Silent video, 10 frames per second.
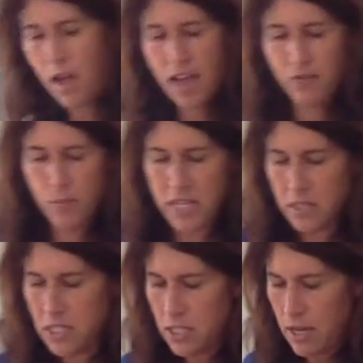I've
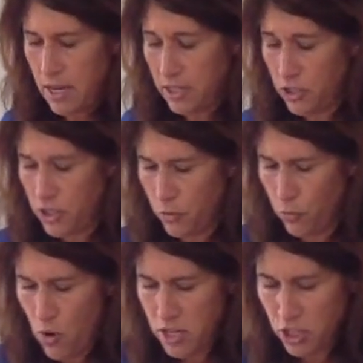minced
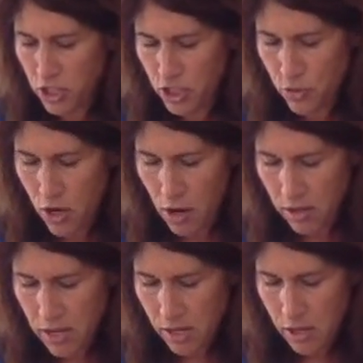1 to 2
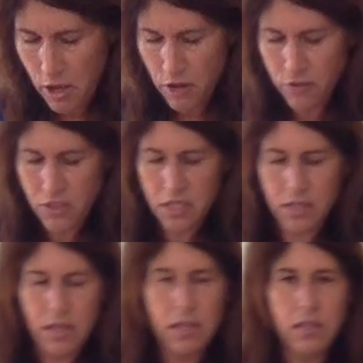garlic cloves.
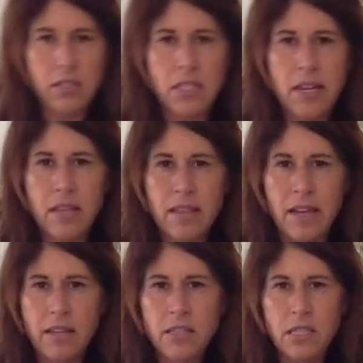It looks like
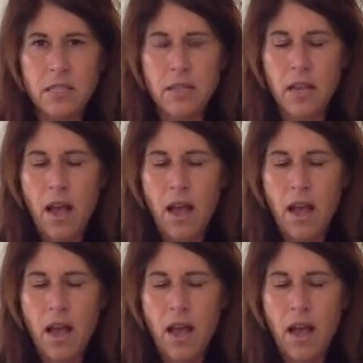this.